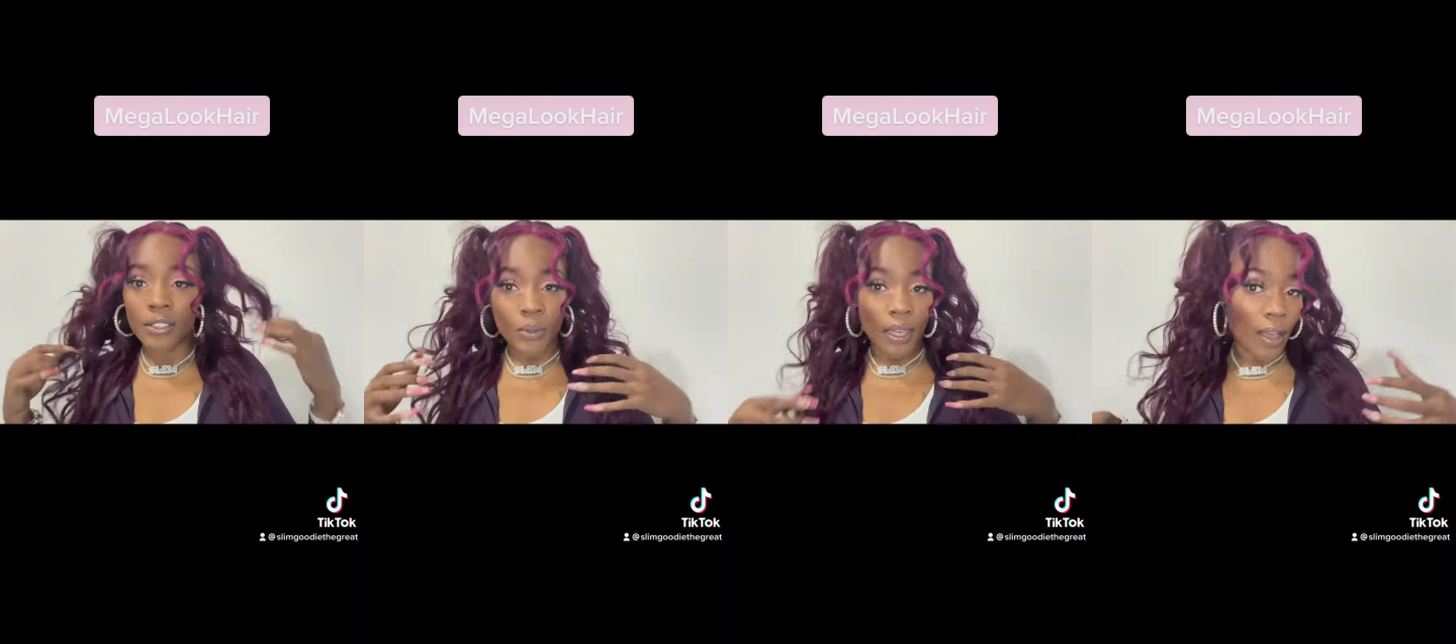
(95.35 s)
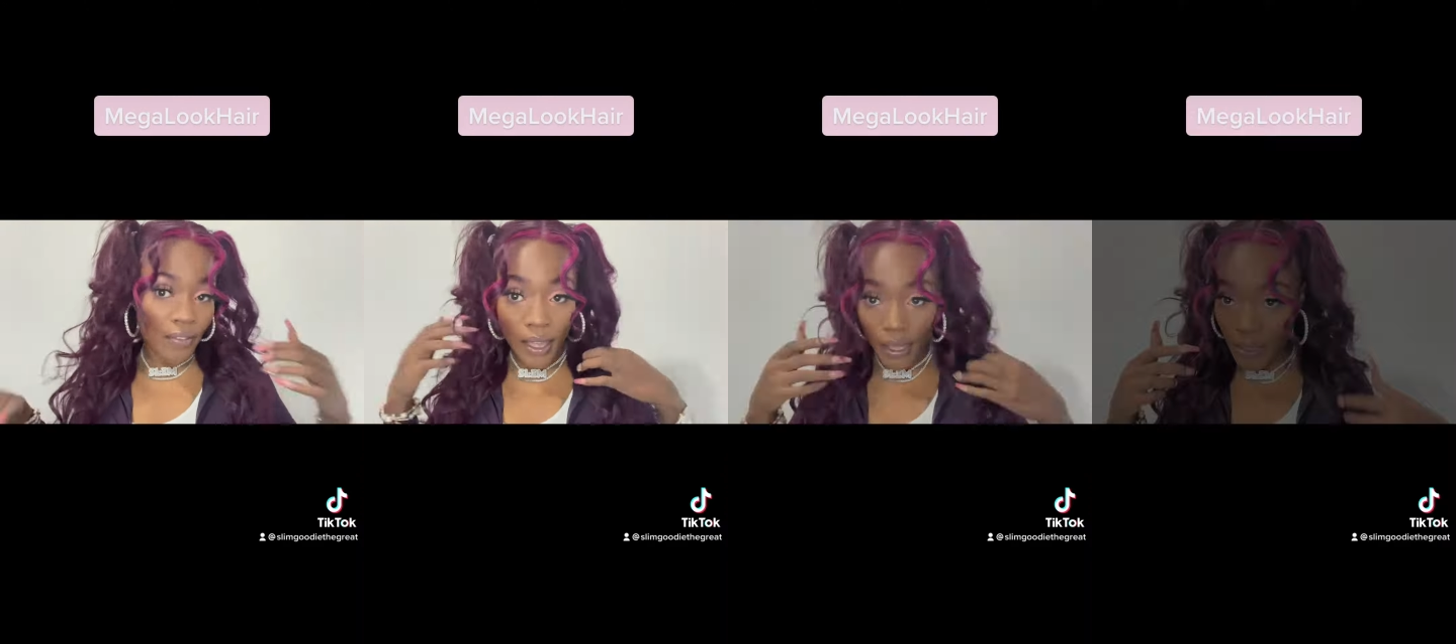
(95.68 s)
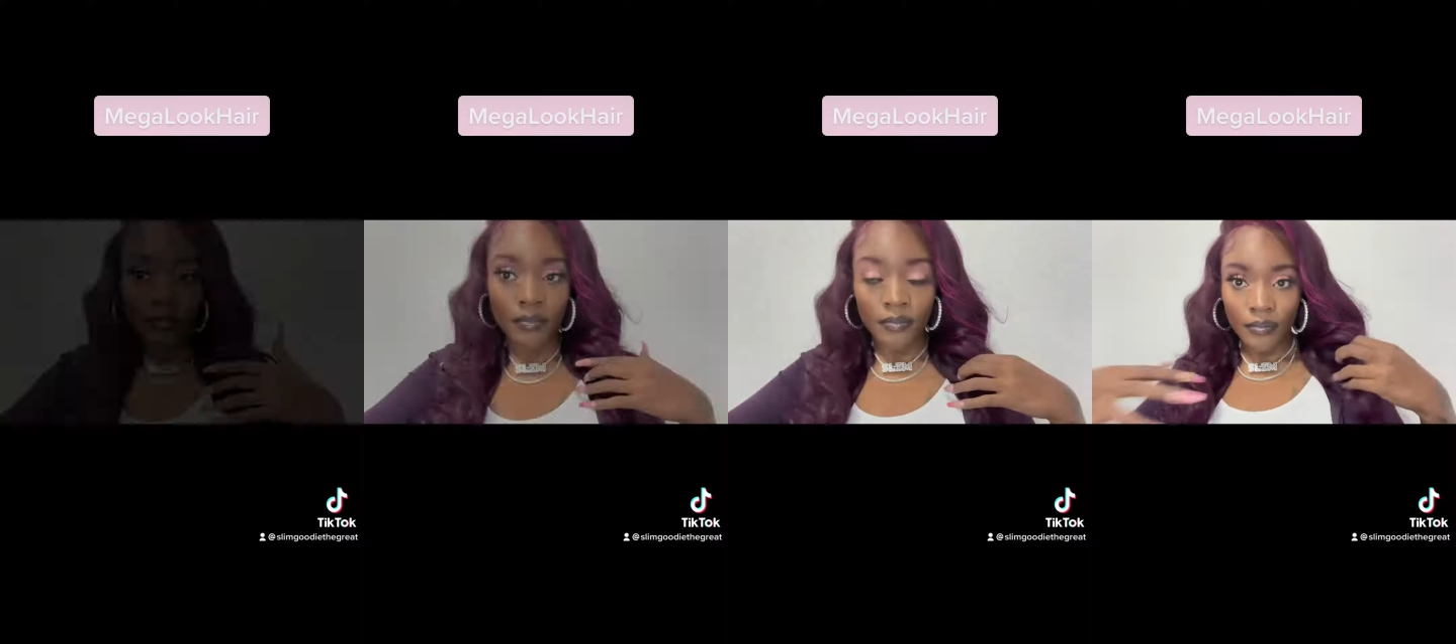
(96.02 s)
Boom,
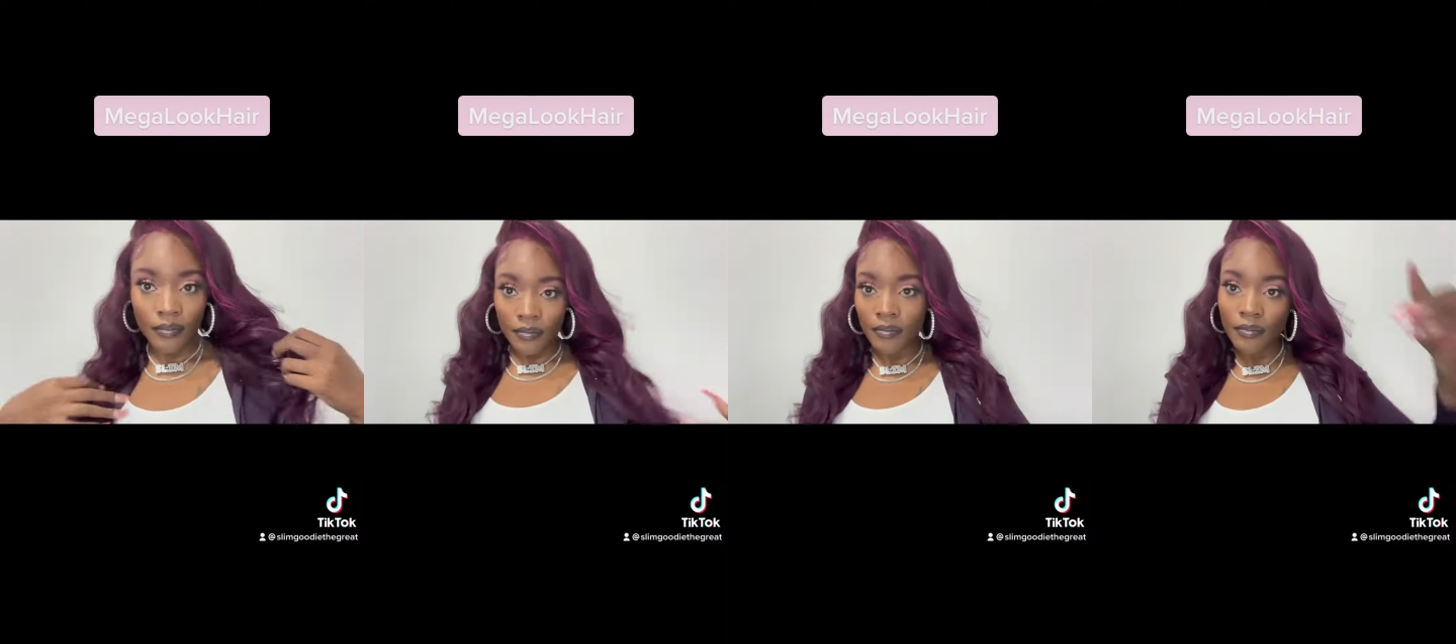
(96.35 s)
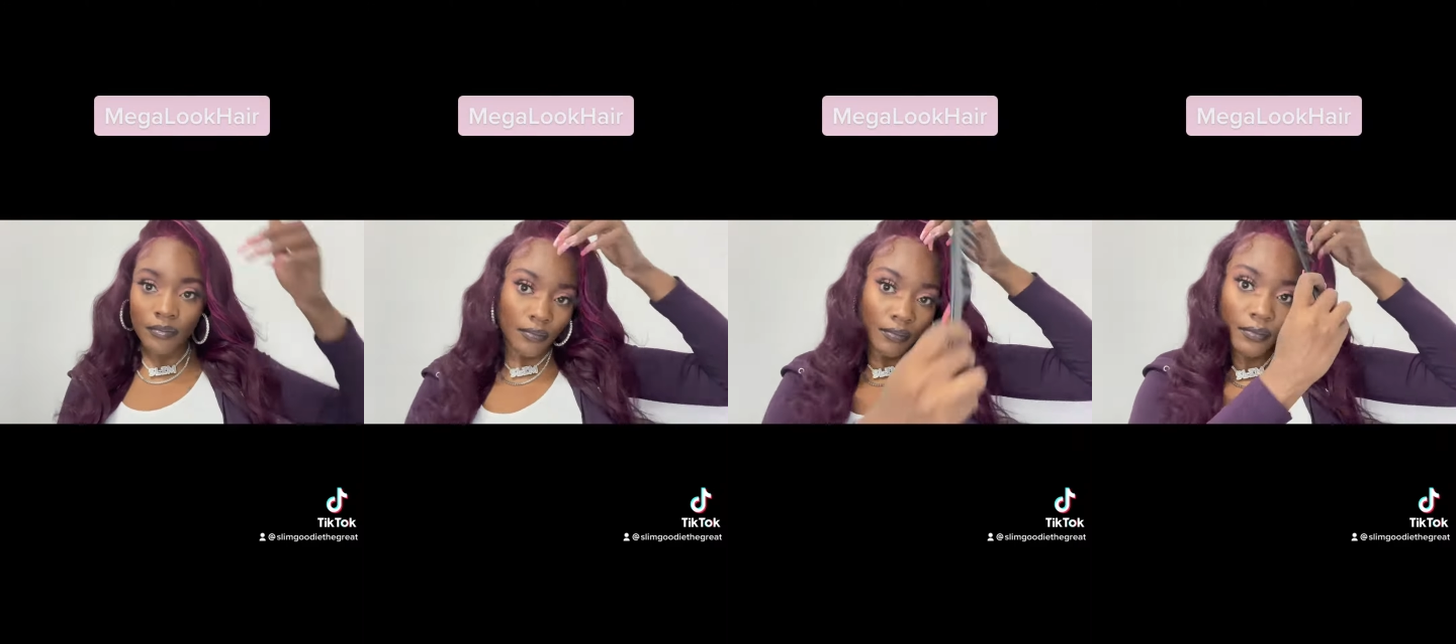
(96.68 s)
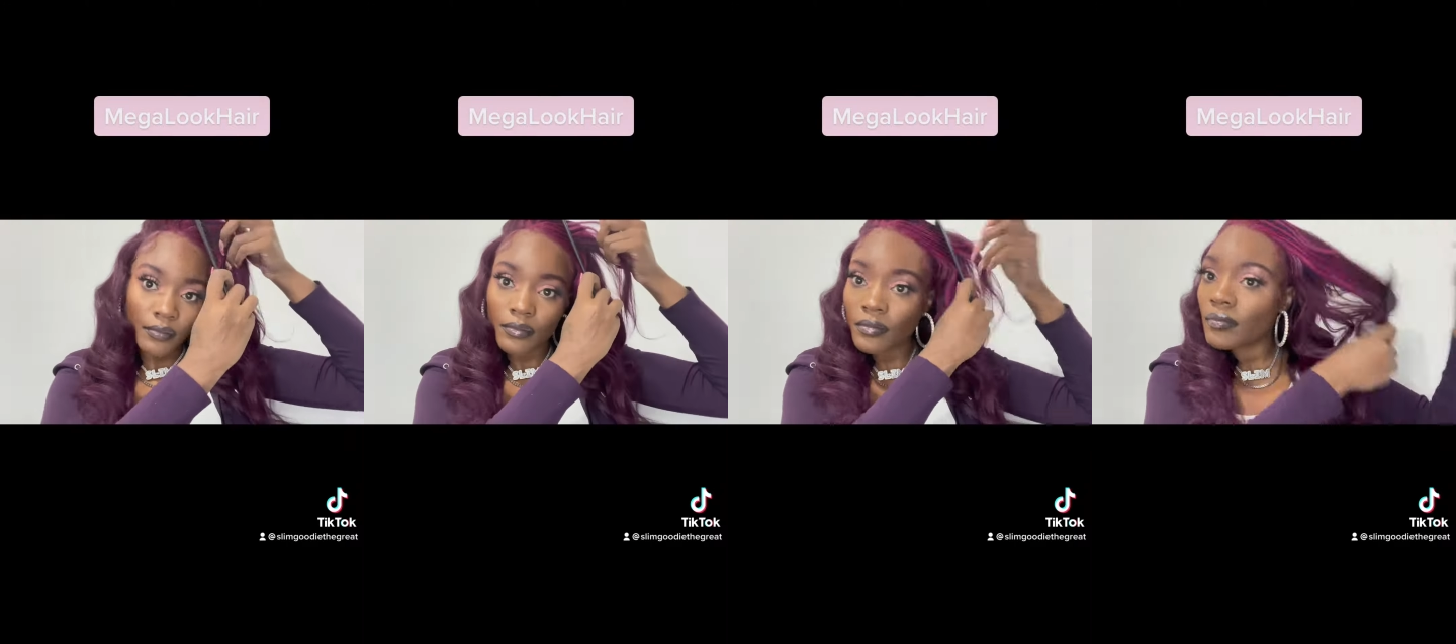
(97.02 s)
like that. Then
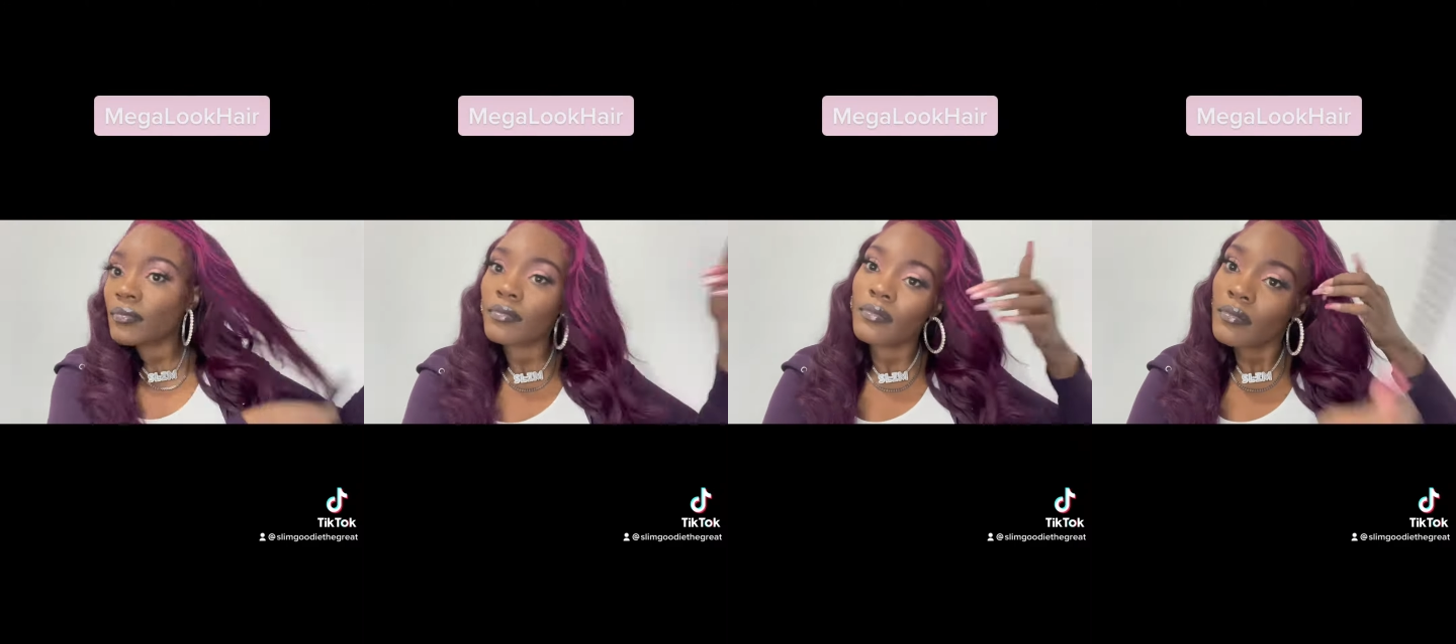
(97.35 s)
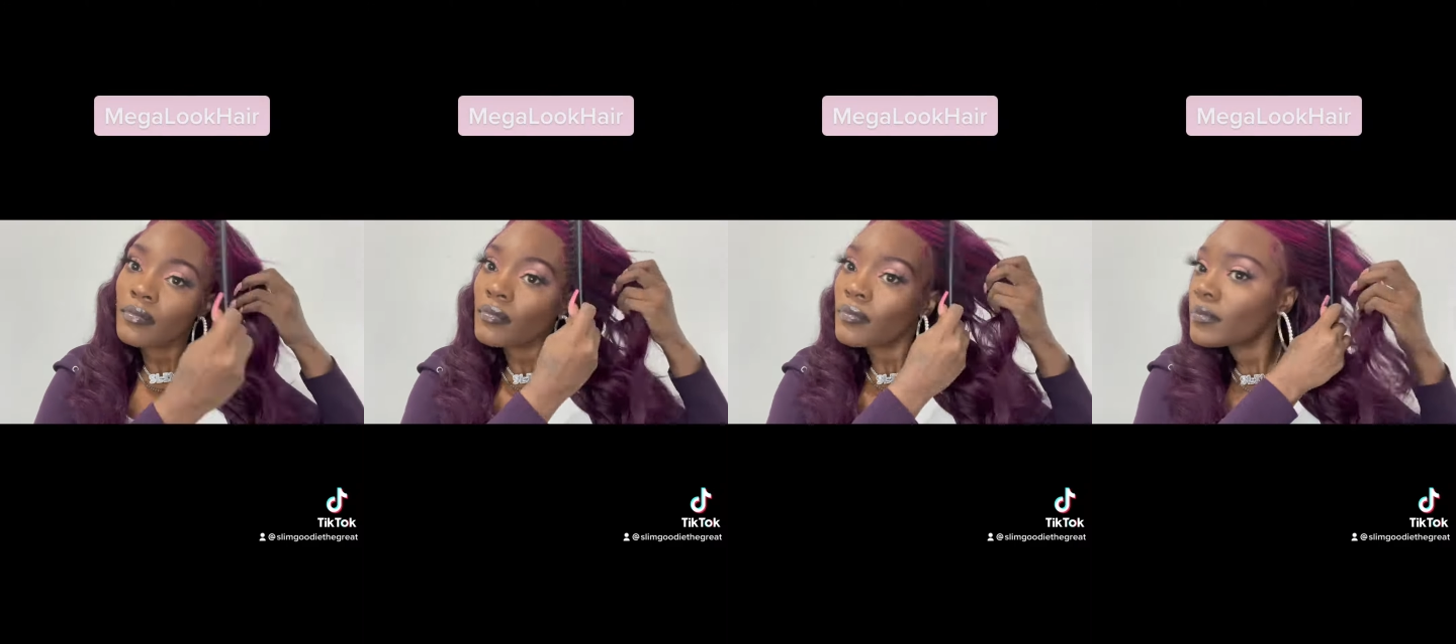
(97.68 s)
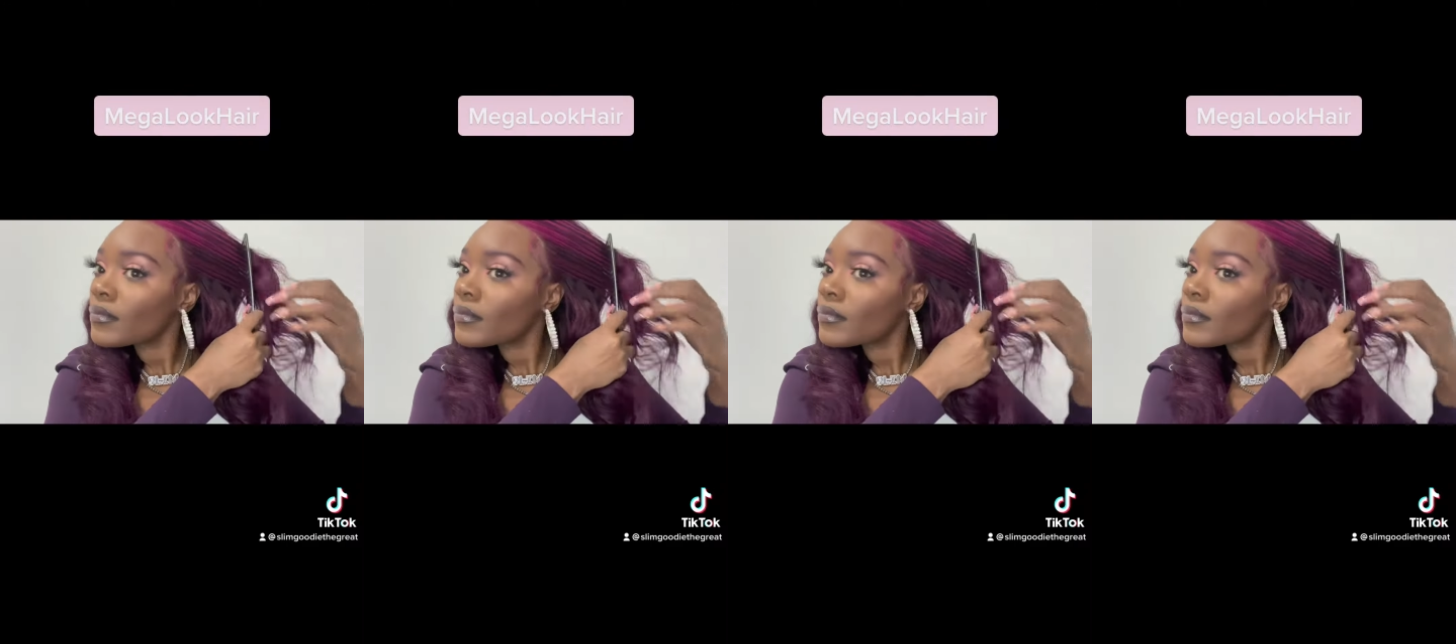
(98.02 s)
boom, style 2.